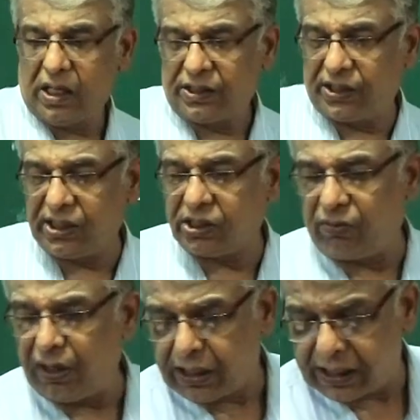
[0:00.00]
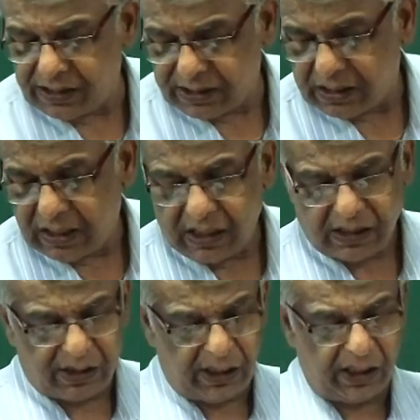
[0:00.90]
sixth one is,
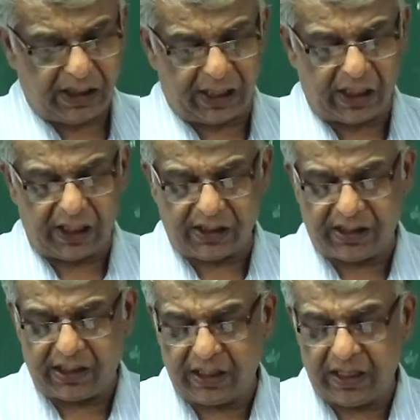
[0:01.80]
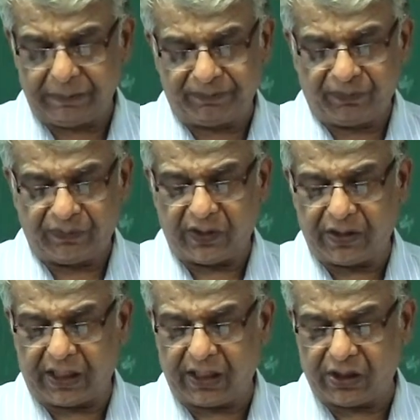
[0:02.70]
see, that is
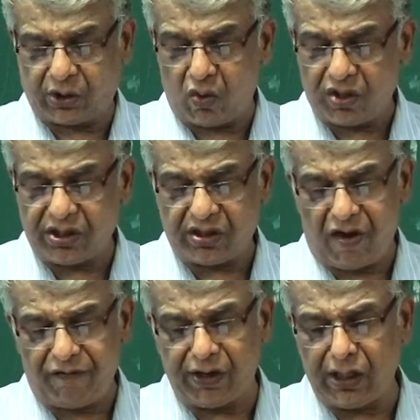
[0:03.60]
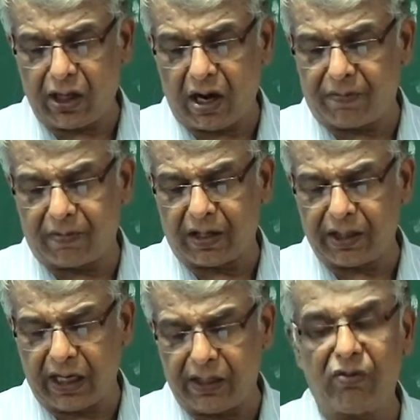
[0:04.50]
sources of income.
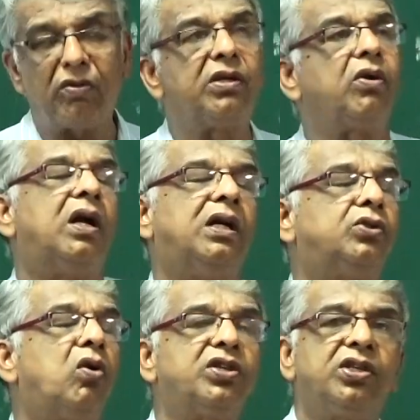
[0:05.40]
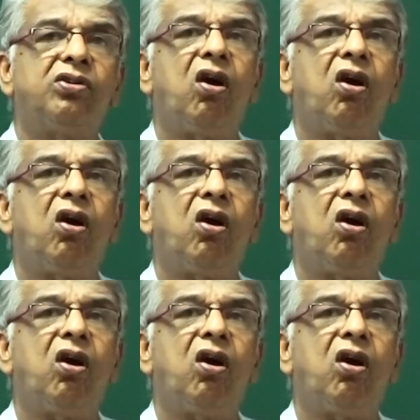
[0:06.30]
And then what is the sources